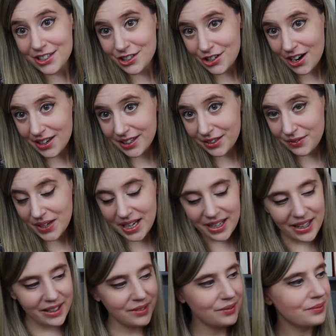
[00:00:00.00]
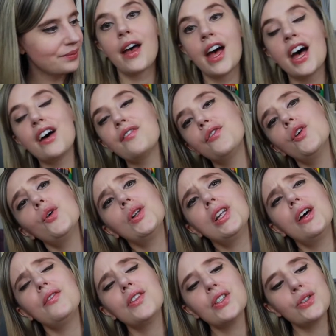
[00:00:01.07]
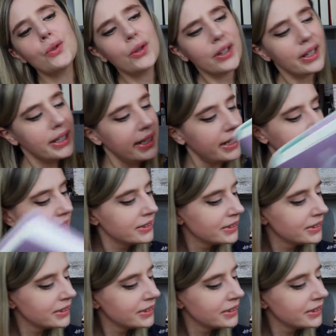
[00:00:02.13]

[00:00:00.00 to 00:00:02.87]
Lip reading: Charlie Vega, A Faux Love Story,